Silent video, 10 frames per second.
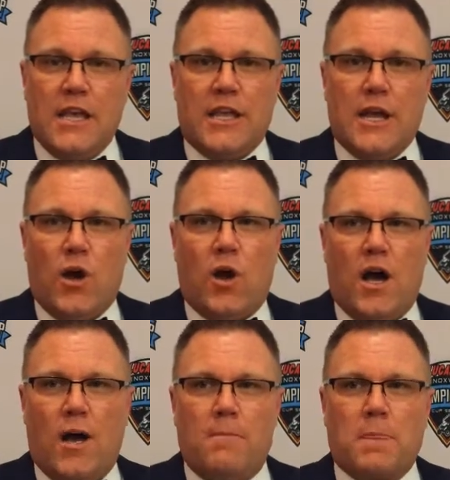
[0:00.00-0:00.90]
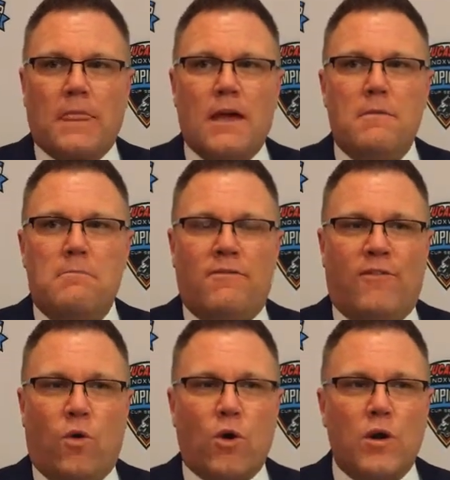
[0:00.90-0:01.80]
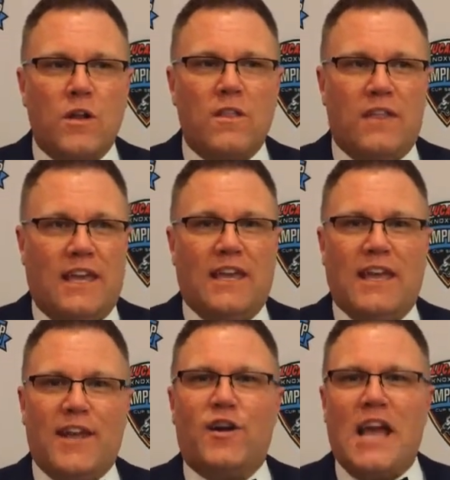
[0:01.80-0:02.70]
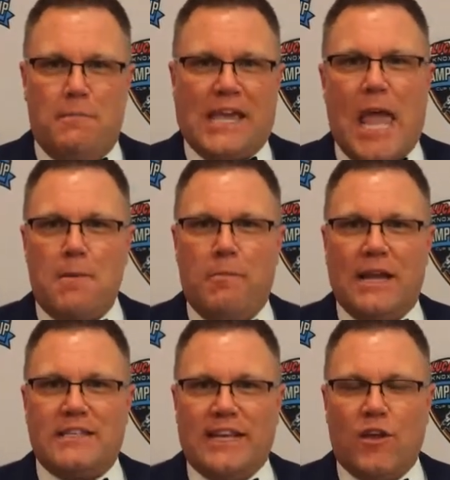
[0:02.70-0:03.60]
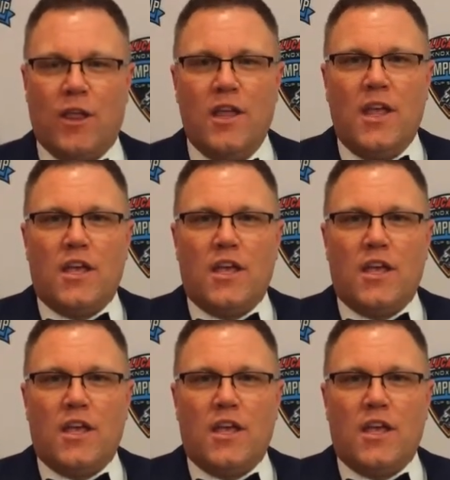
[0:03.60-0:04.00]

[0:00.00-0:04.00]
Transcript: you know, before the internet became a big deal,